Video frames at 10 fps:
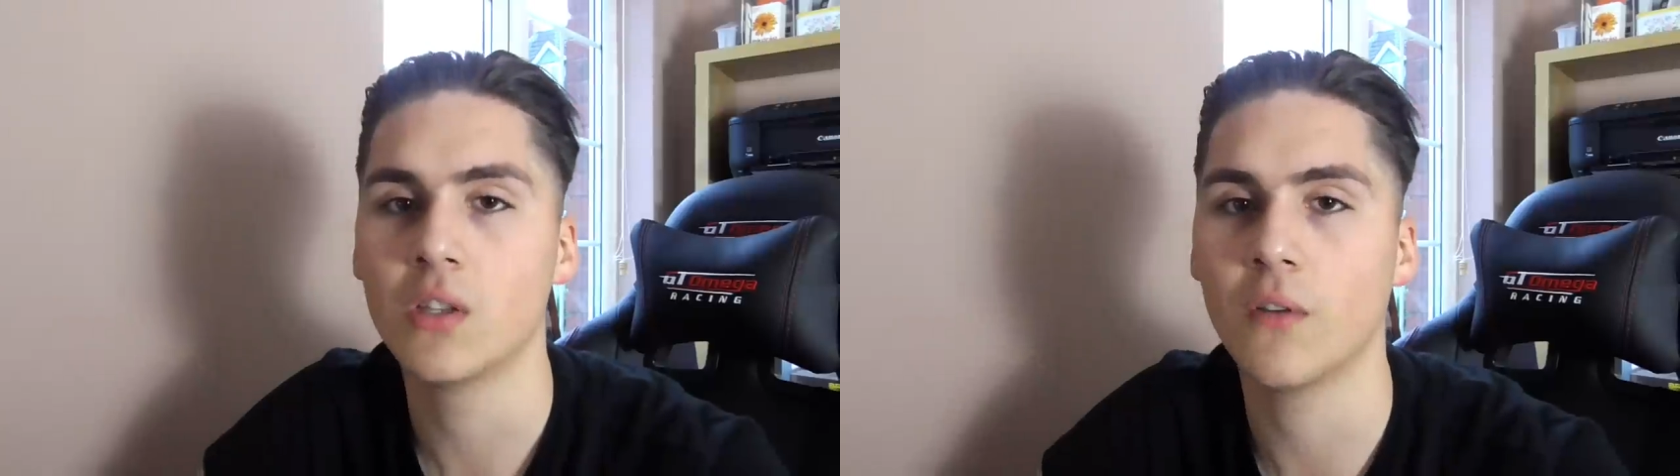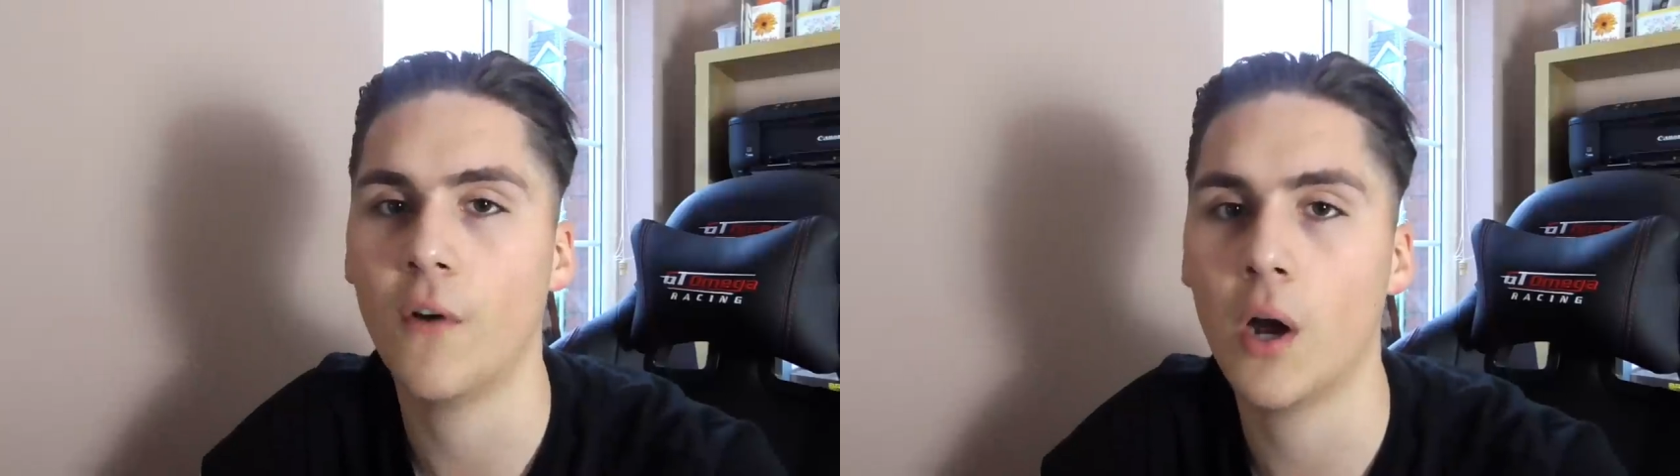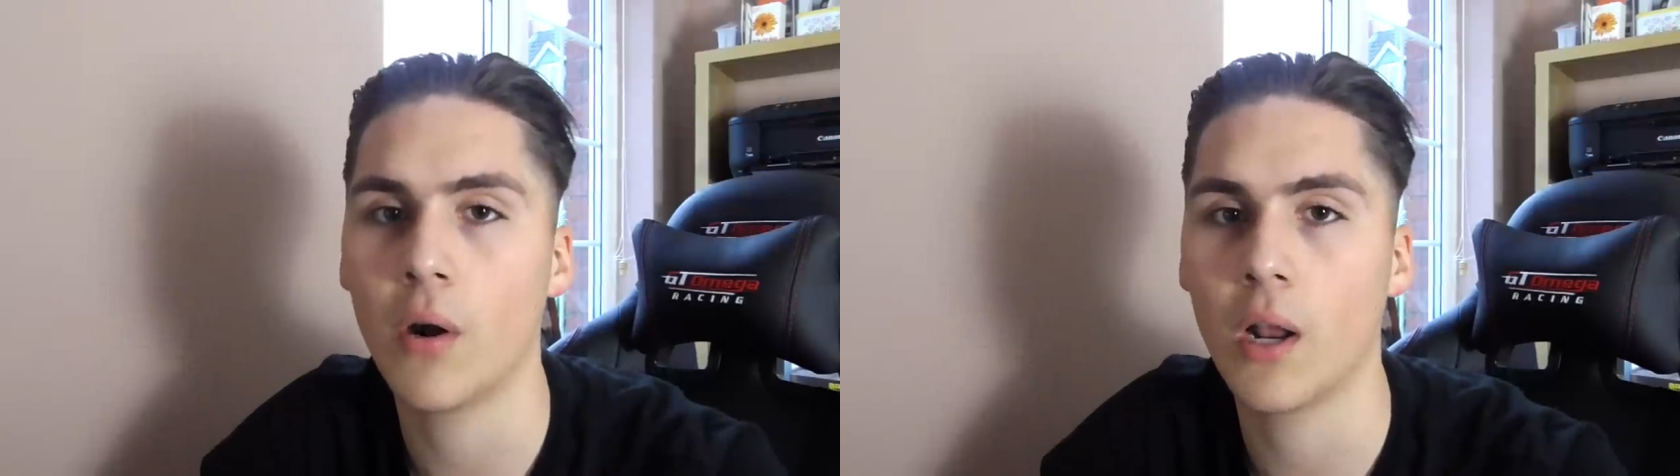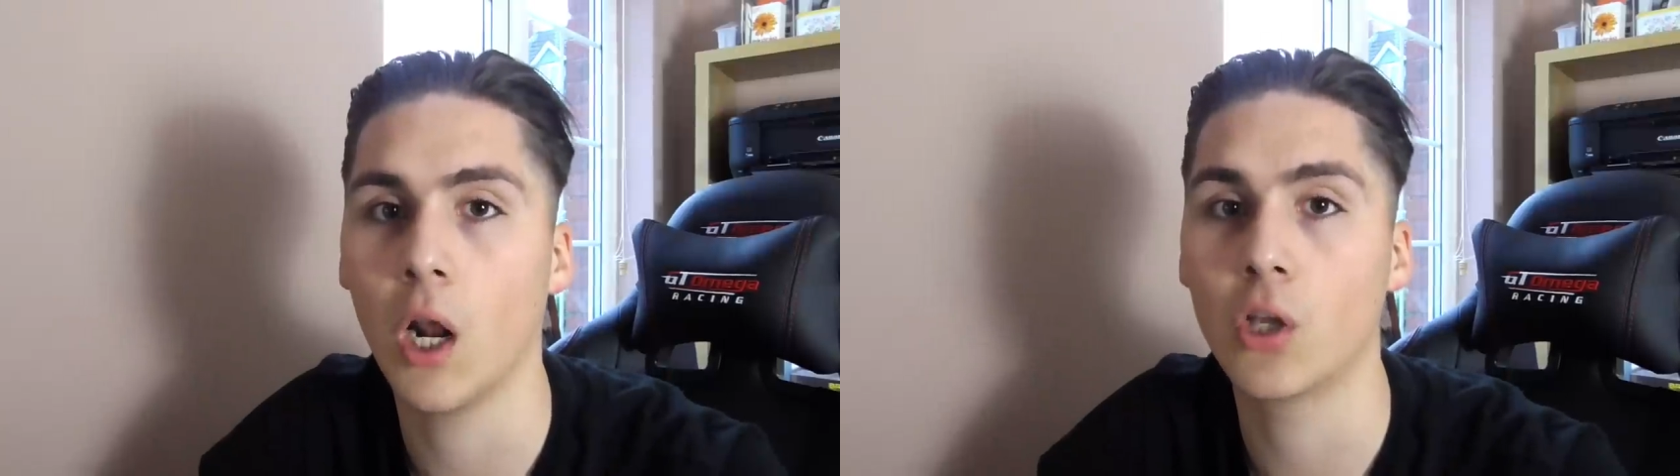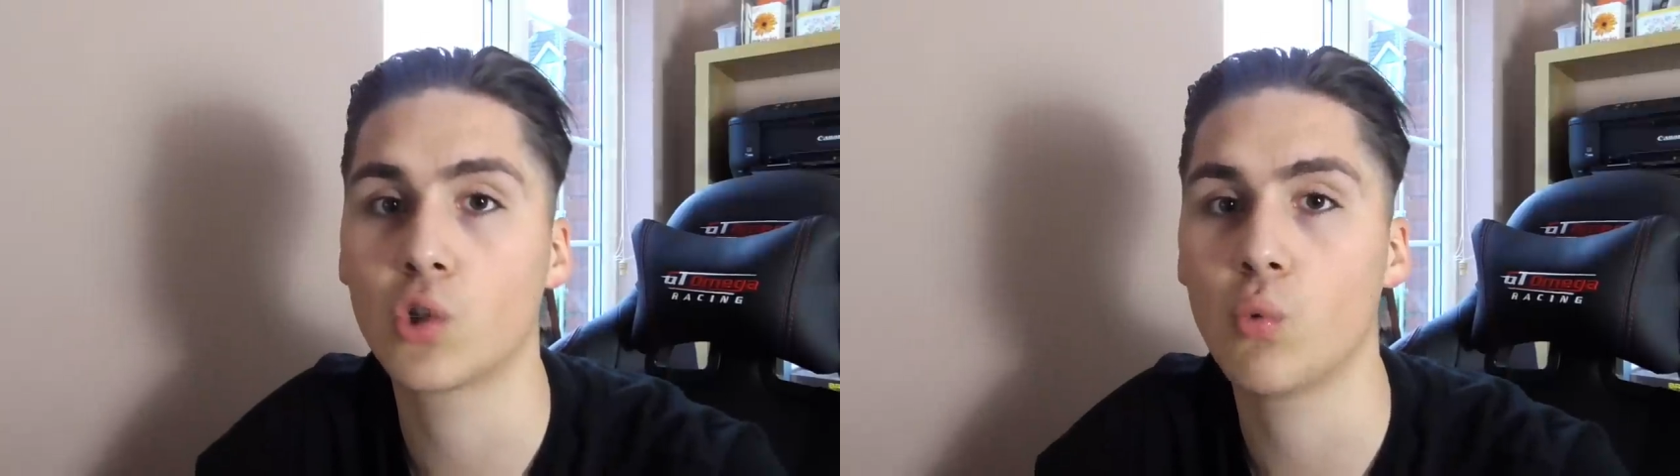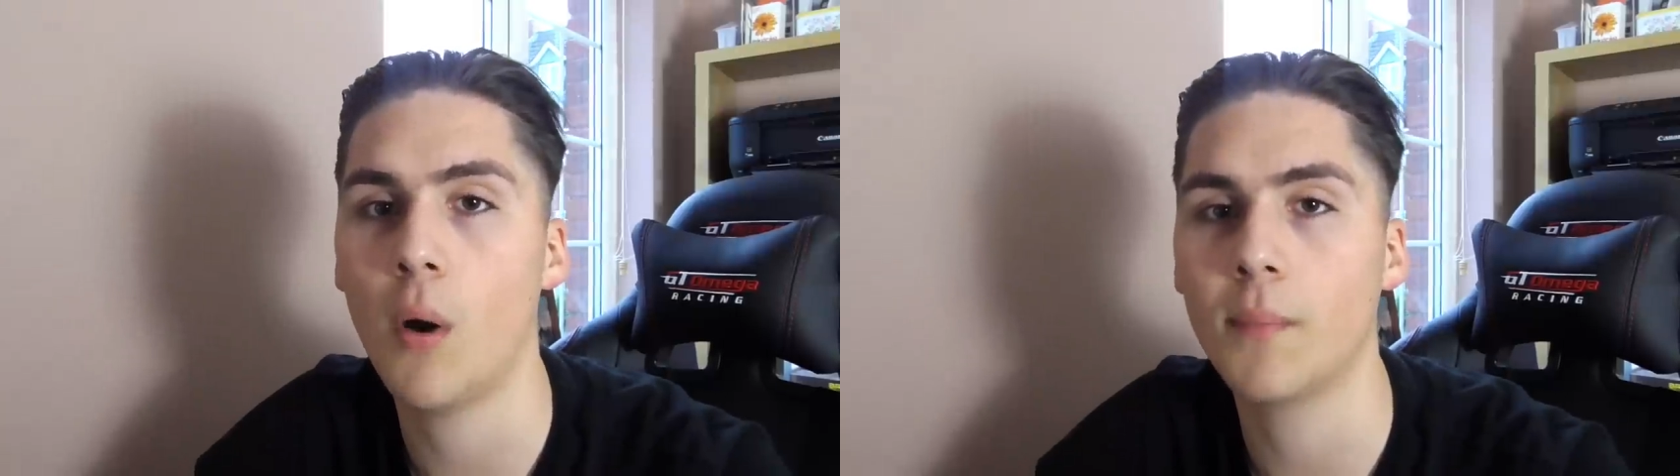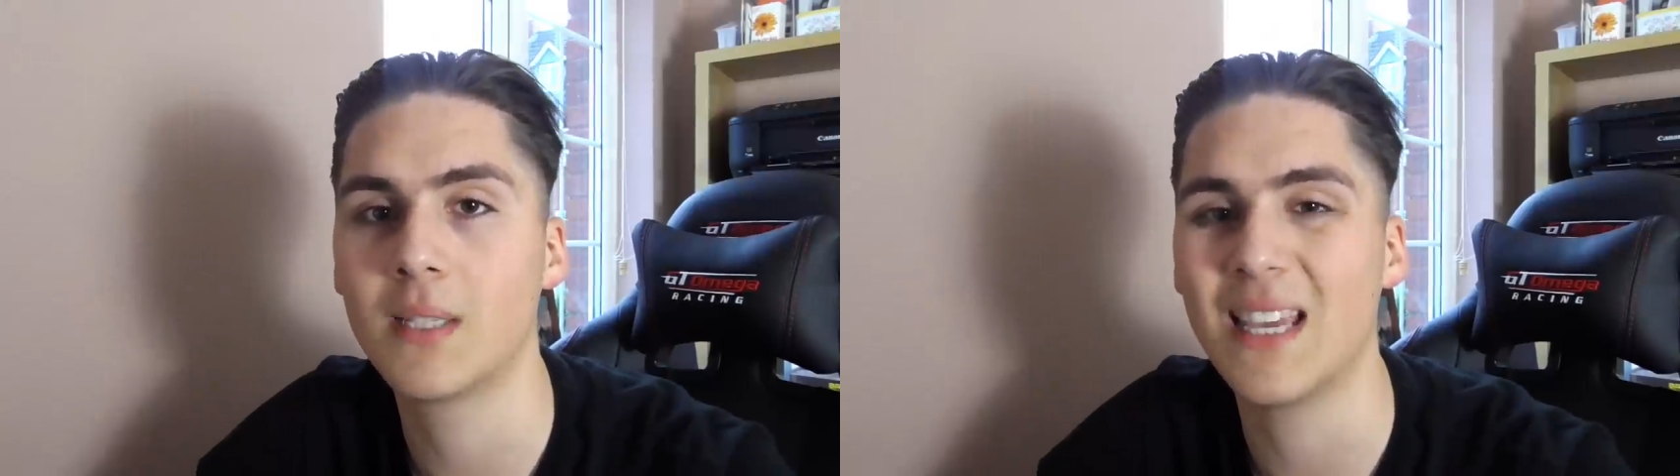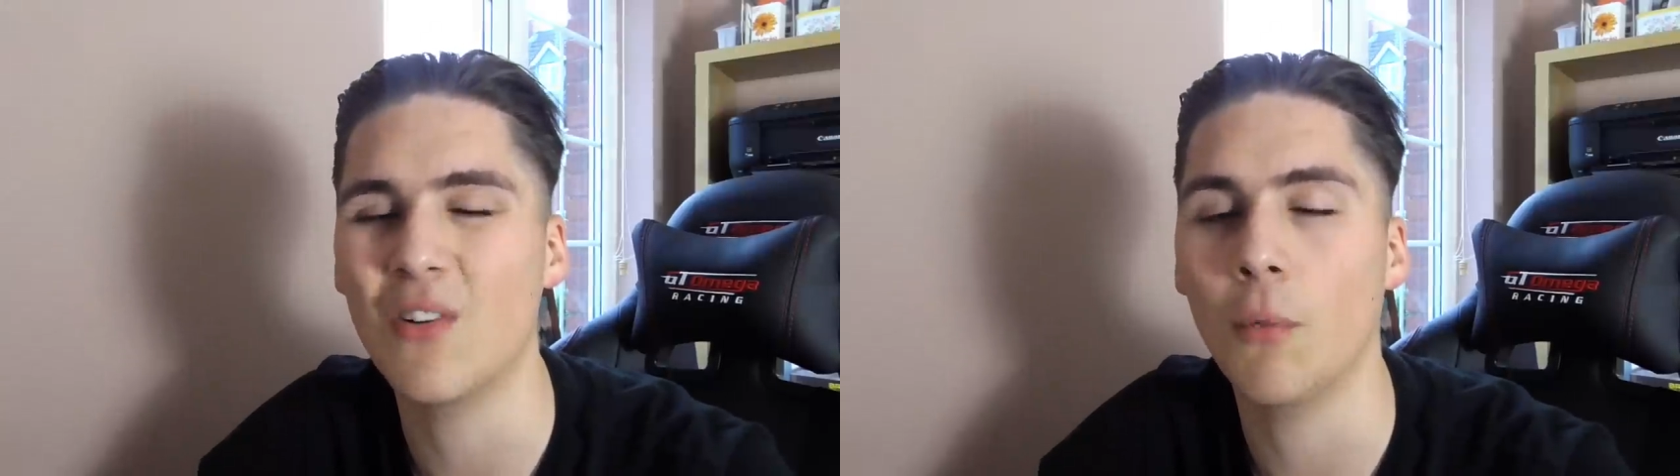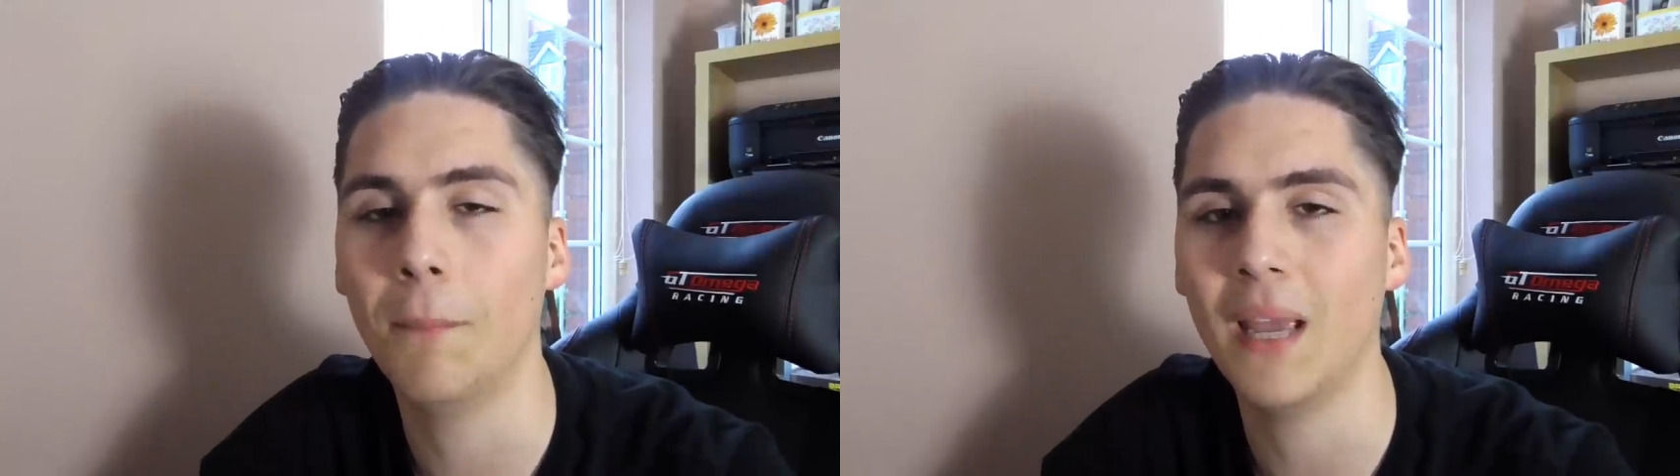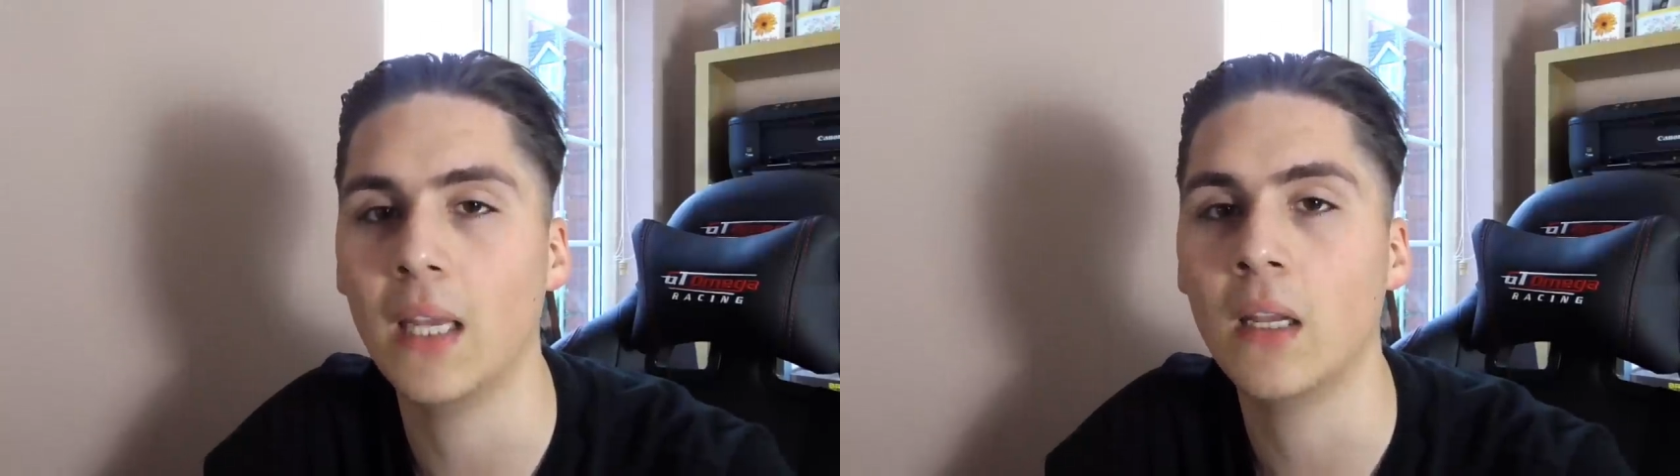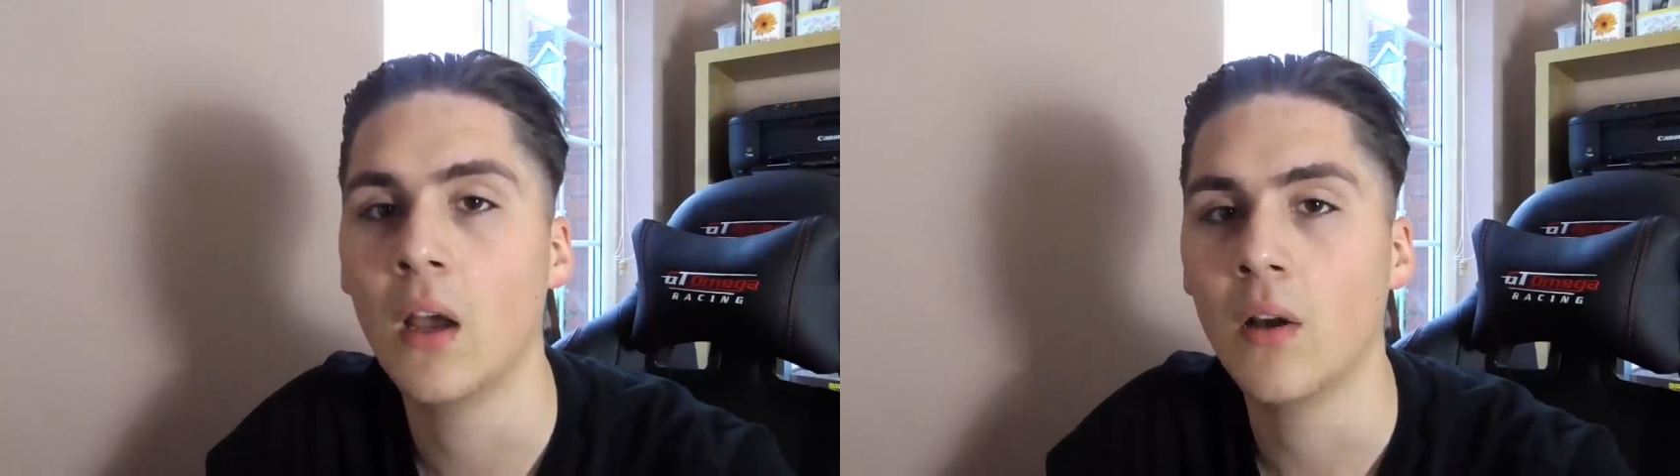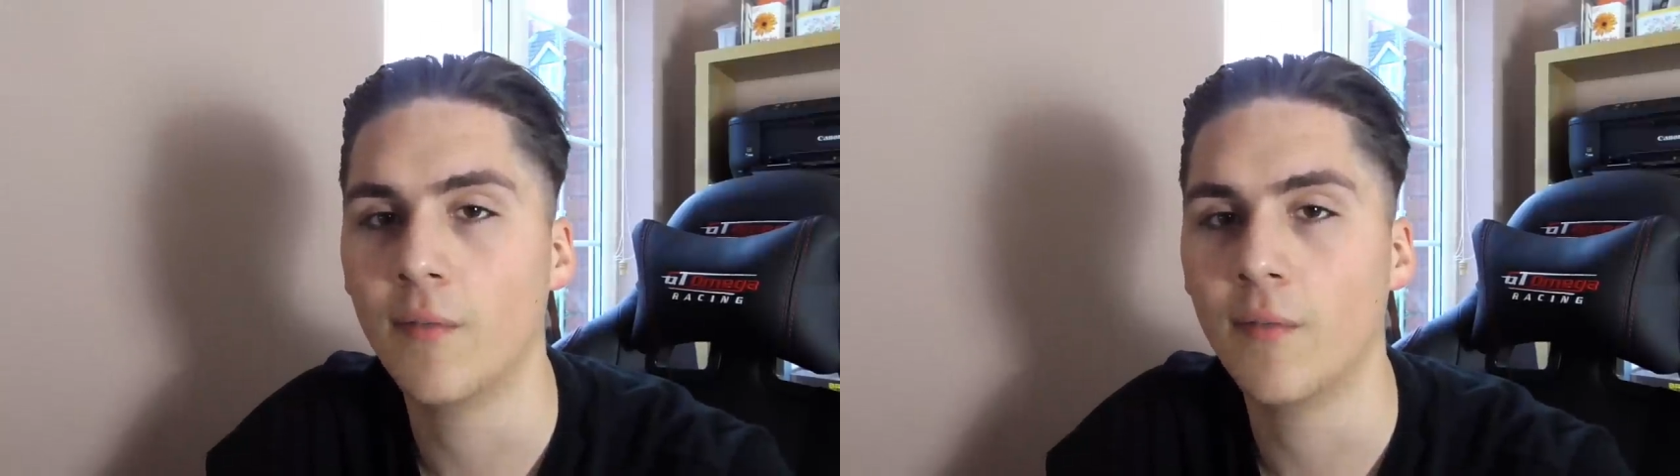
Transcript: to fire a swap deal bid